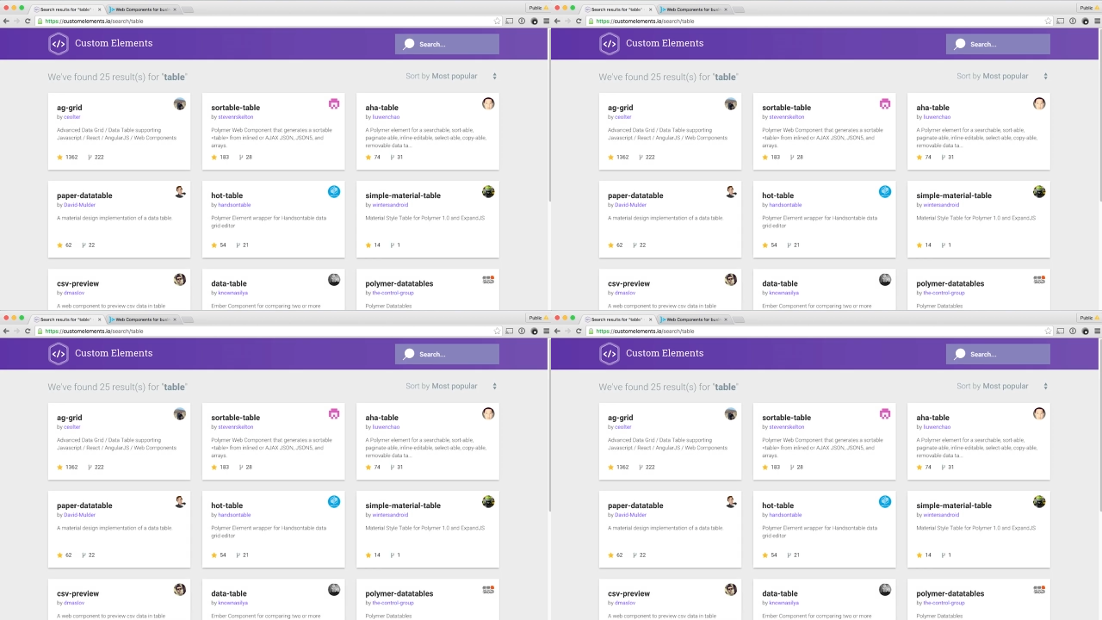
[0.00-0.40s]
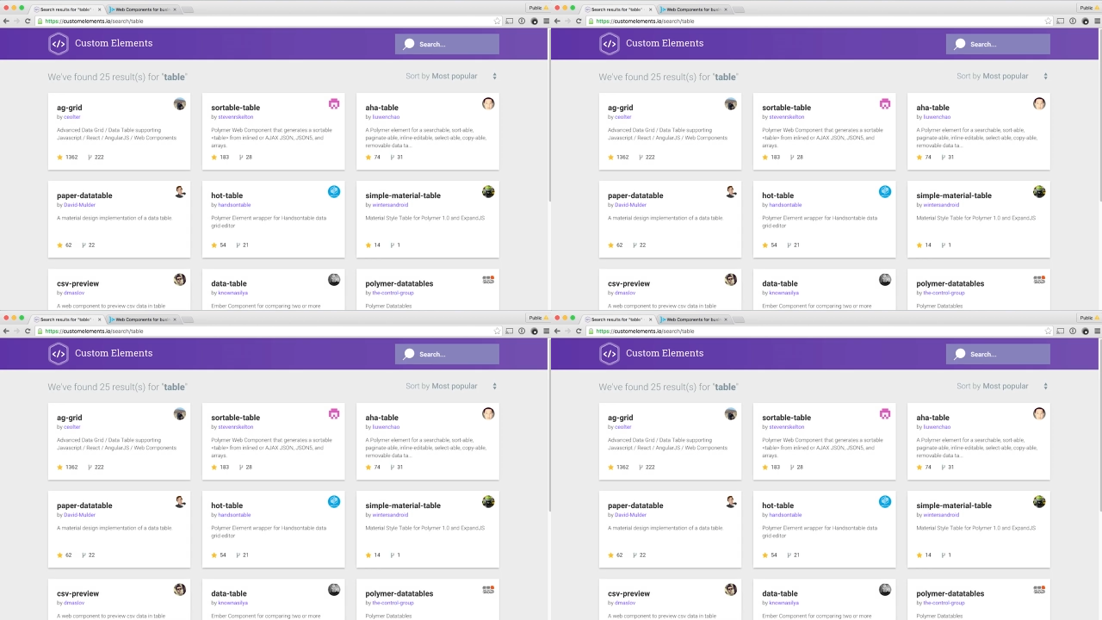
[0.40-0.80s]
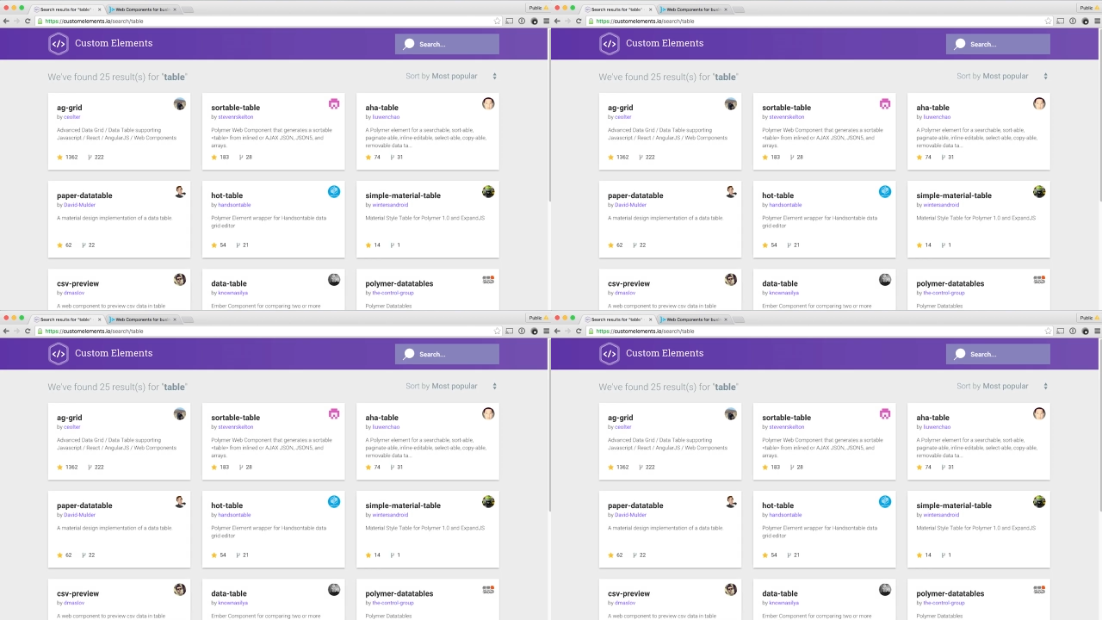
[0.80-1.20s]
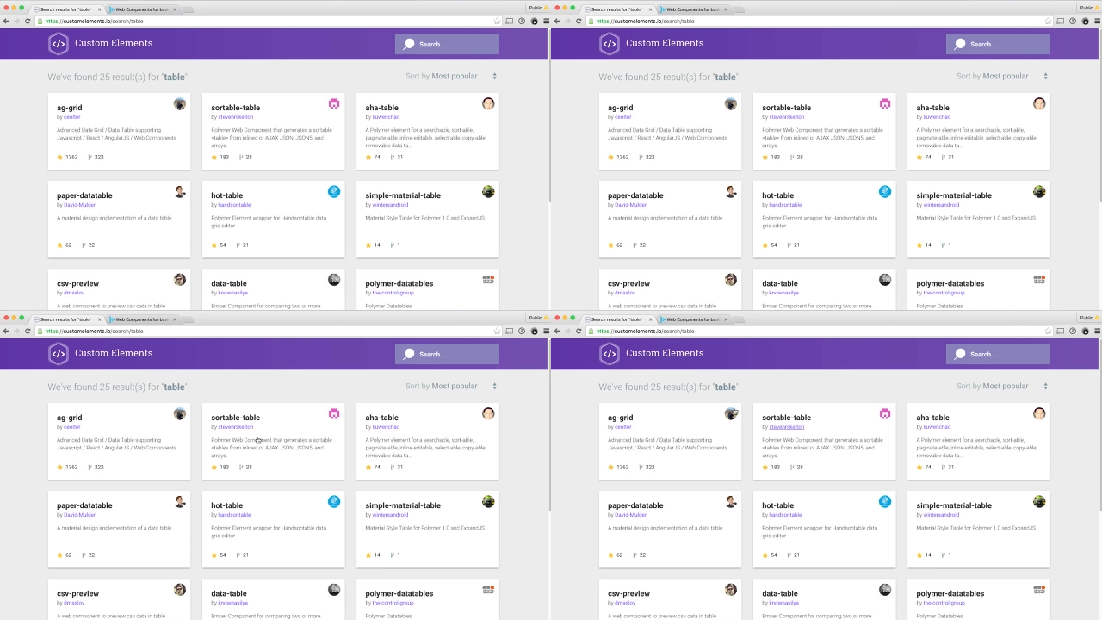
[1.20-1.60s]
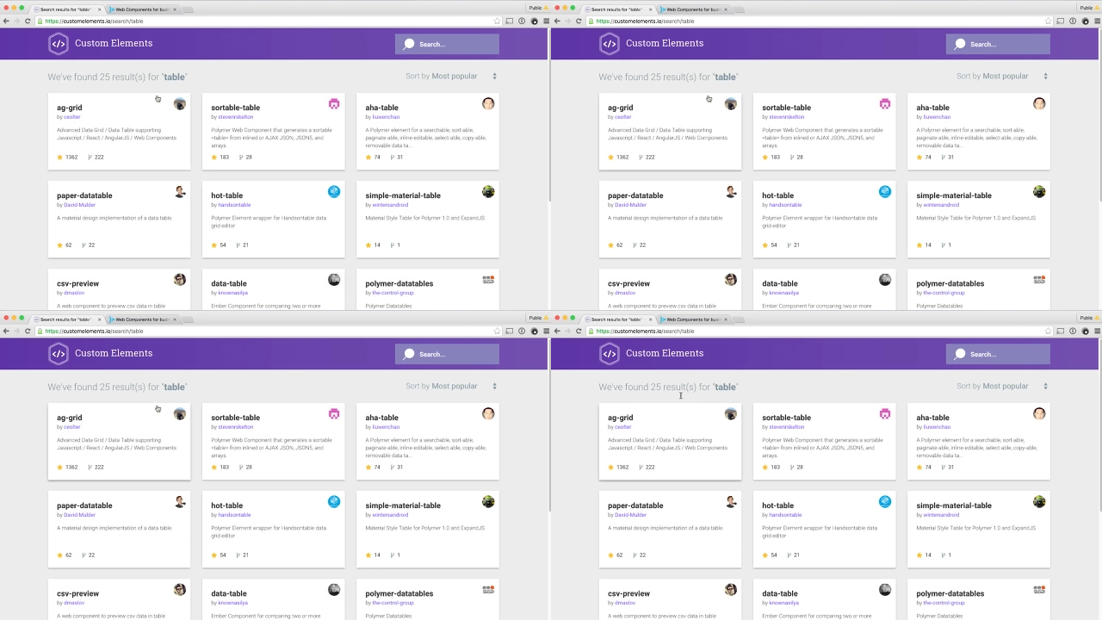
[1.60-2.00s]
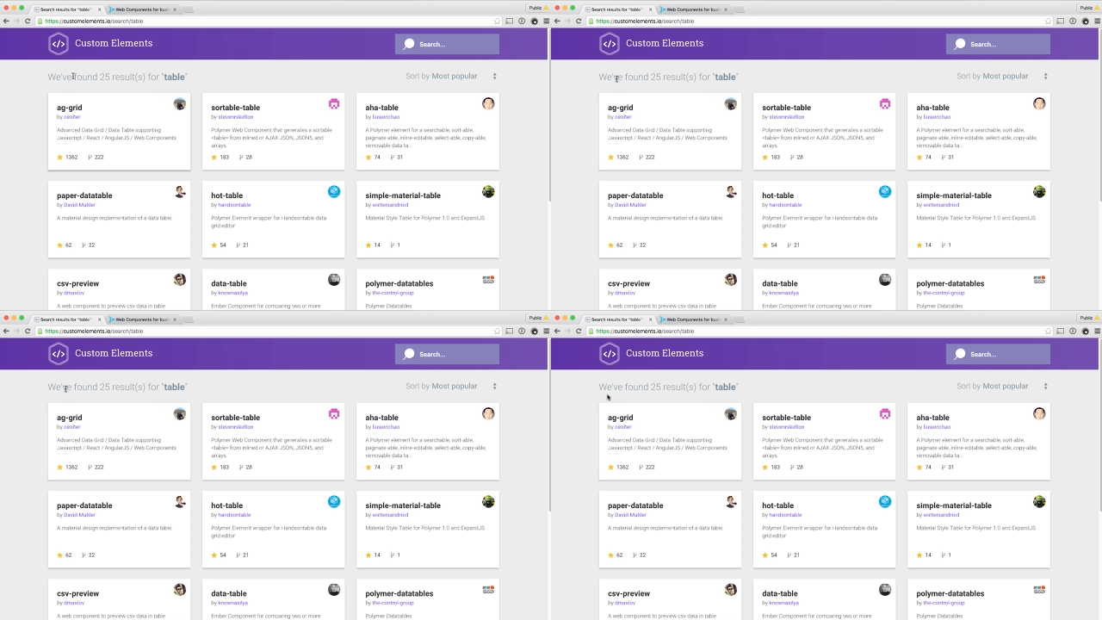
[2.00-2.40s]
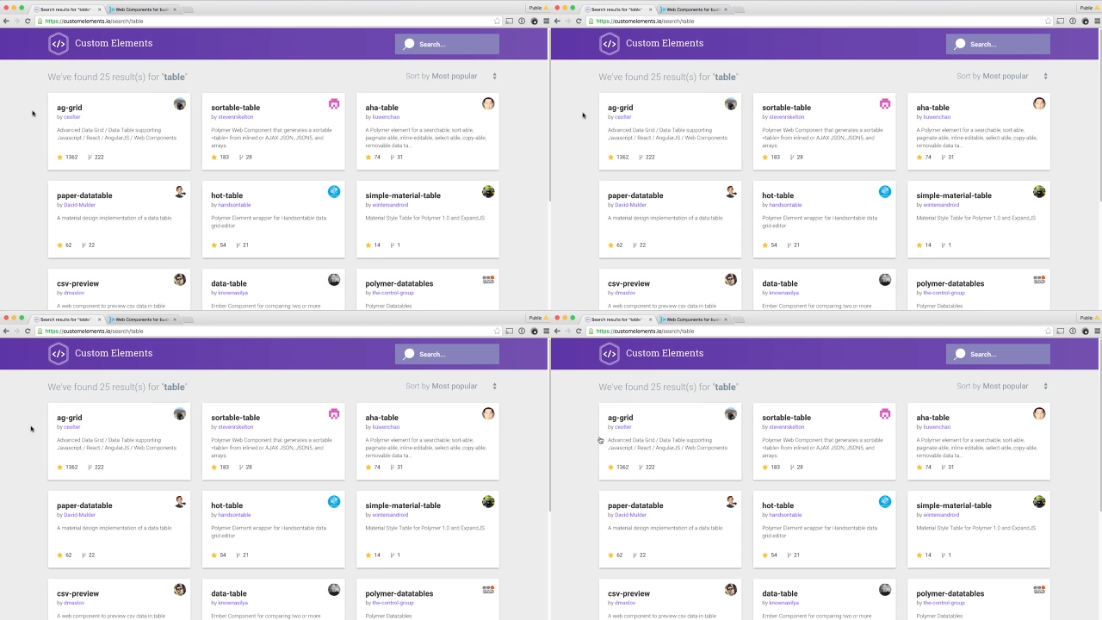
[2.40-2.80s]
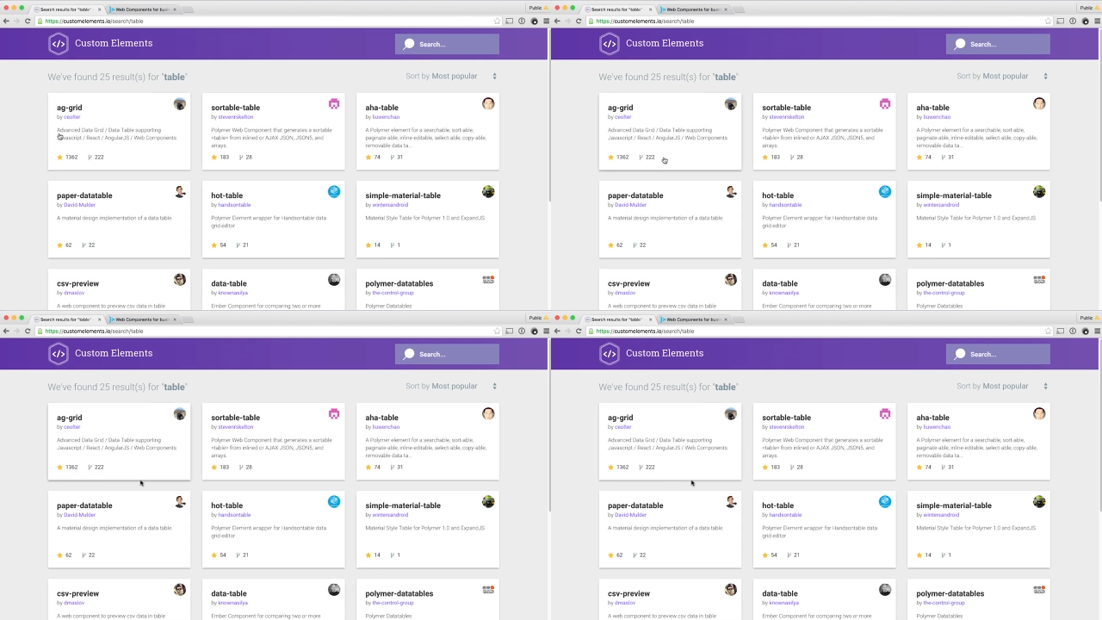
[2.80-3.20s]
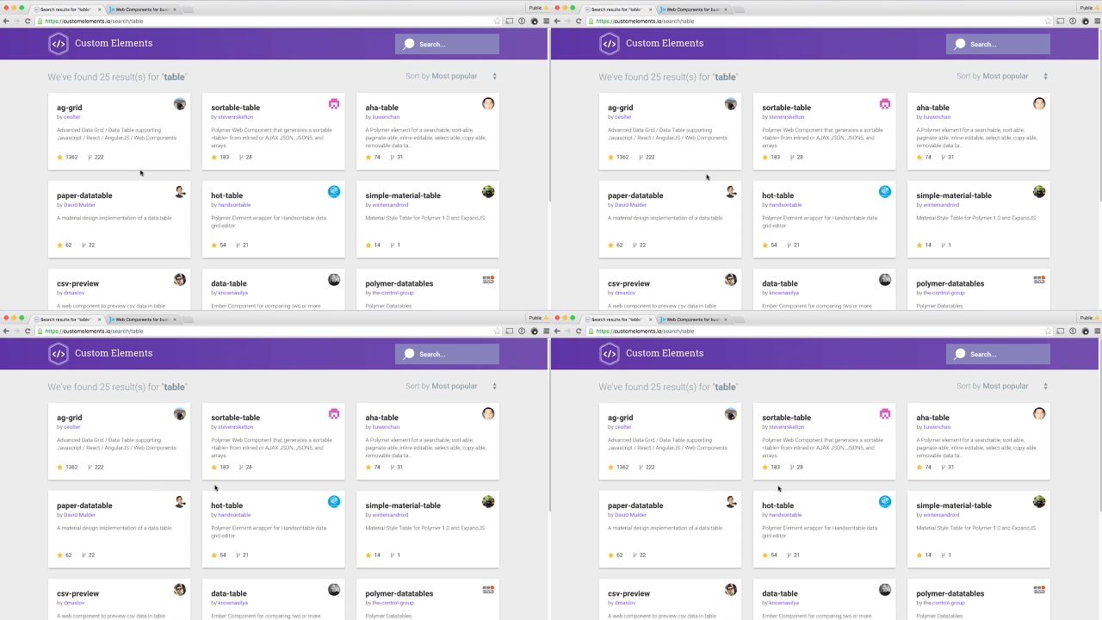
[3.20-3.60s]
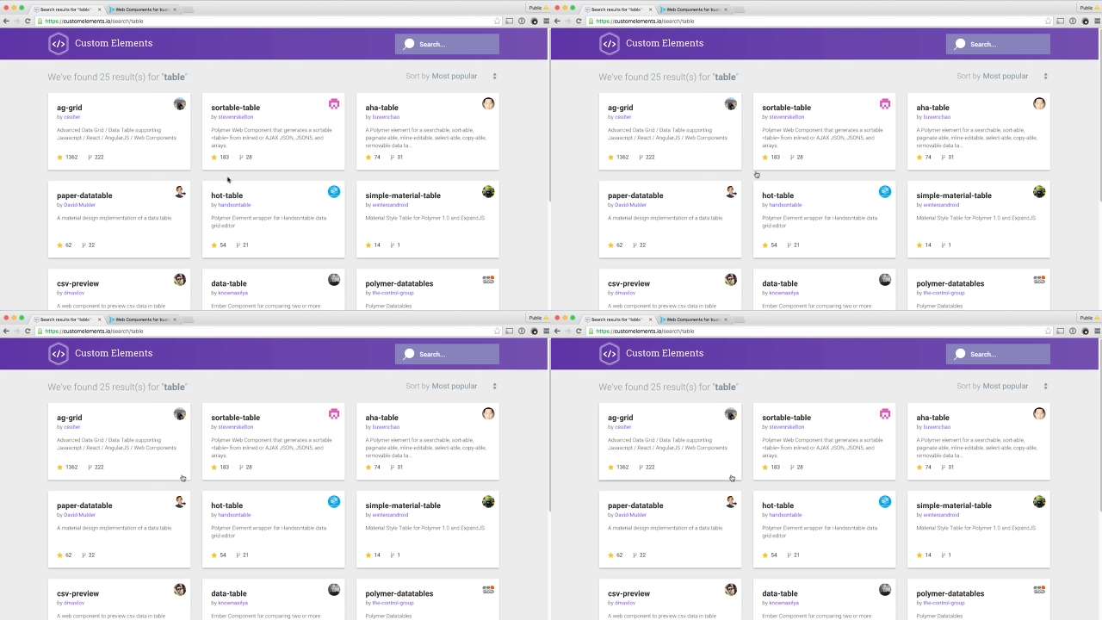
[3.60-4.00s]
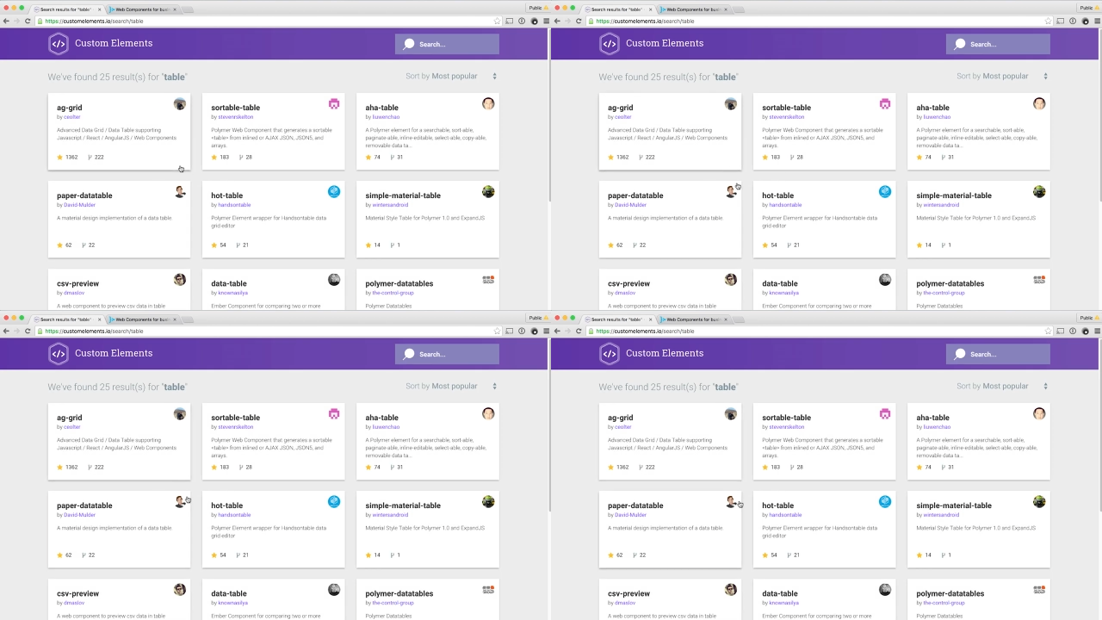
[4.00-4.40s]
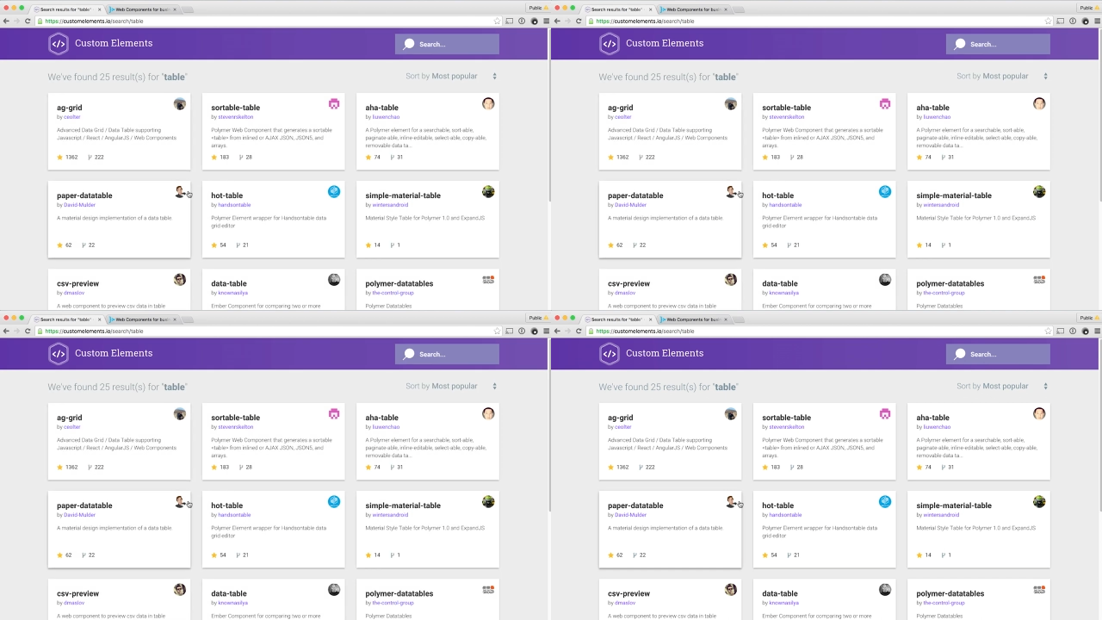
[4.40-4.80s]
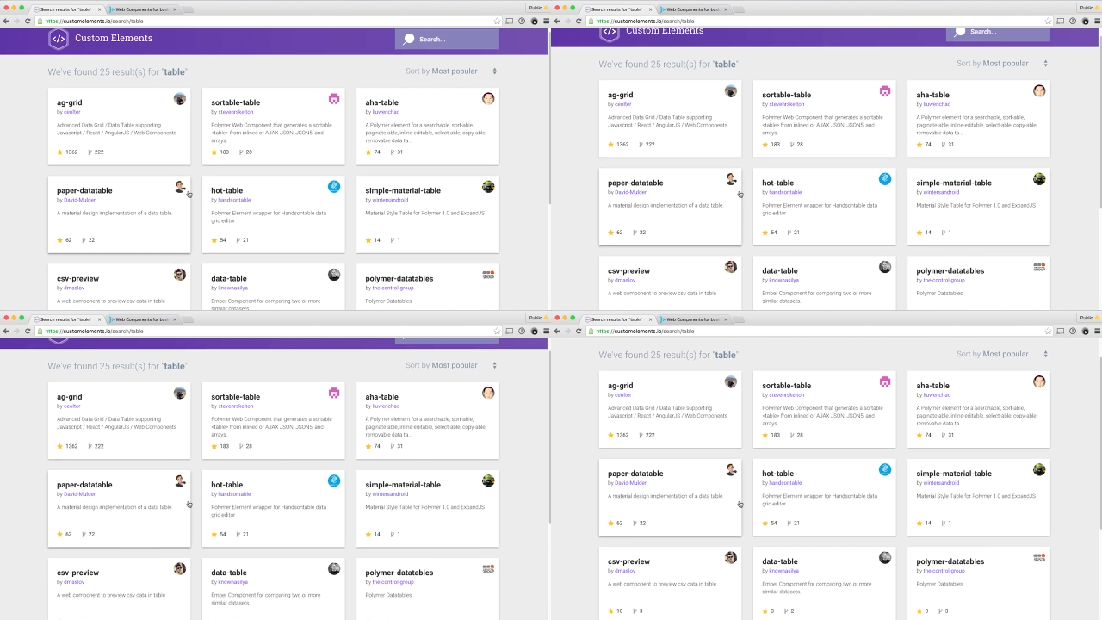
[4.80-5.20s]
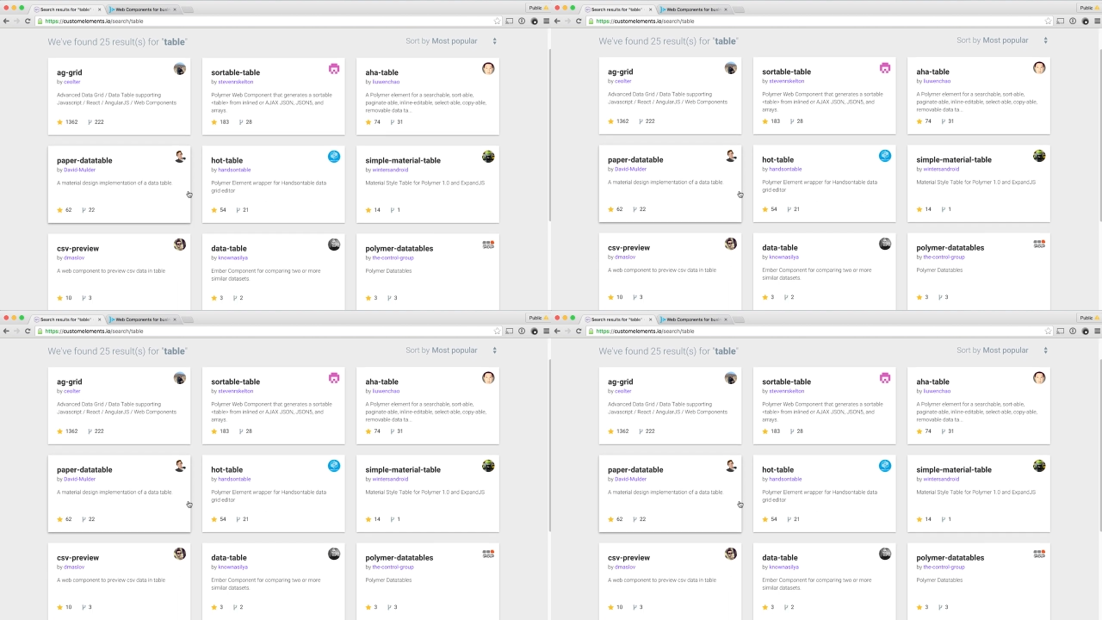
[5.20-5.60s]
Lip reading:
(no speaker visible)